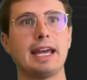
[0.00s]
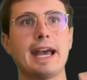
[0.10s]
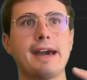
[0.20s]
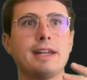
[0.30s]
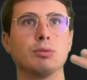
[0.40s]

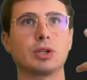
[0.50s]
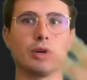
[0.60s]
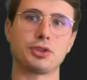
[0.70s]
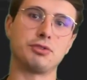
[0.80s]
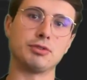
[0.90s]
and it will
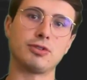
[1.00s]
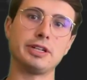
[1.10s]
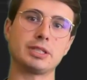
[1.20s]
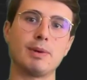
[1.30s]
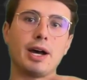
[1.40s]
go through for
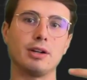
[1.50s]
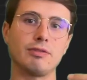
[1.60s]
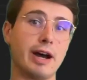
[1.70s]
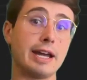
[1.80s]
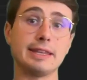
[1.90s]
each model,
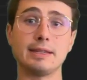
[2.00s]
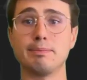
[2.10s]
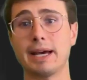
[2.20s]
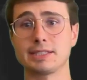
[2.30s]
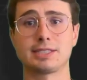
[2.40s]
find the
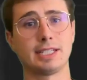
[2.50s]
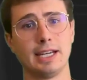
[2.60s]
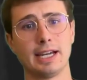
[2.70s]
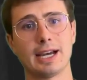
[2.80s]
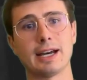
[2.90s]
best
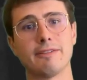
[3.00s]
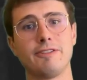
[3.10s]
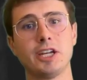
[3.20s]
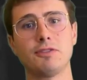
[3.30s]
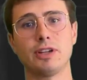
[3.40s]
uh,
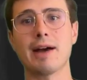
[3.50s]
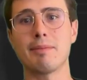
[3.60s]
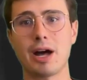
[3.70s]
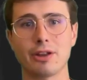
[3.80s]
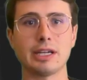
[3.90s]
fit for that
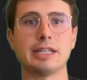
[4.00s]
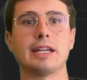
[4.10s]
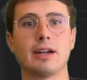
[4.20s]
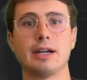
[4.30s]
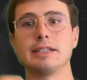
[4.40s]
model and
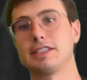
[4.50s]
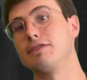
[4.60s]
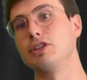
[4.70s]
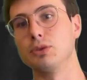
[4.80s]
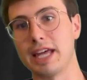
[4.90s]
then and
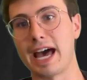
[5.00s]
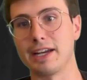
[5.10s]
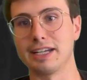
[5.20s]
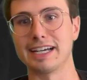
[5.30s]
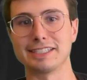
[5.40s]
give you
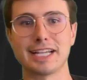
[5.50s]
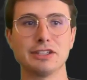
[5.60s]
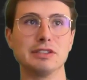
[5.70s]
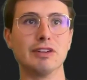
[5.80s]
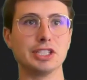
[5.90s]
that uh,
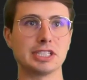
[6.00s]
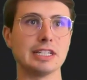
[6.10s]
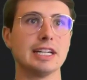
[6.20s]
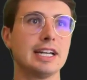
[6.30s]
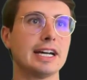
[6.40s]
tailored
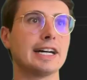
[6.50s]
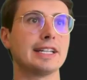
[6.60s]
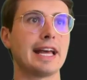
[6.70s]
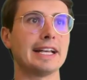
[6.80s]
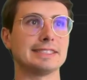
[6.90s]
version uh,
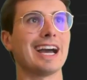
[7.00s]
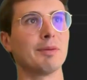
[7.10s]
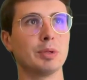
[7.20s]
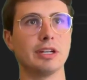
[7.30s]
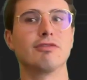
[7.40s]
as the
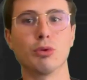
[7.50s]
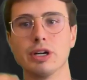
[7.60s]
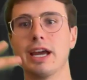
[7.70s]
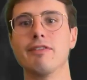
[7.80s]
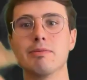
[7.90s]
output
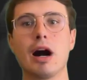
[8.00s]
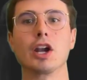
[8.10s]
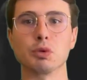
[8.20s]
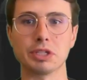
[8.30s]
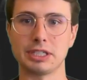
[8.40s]
for every
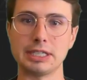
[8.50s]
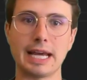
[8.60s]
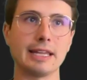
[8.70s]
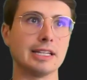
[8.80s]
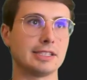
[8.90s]
model within
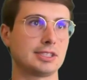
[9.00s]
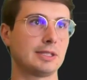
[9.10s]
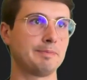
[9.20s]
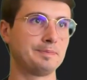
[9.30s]
that list.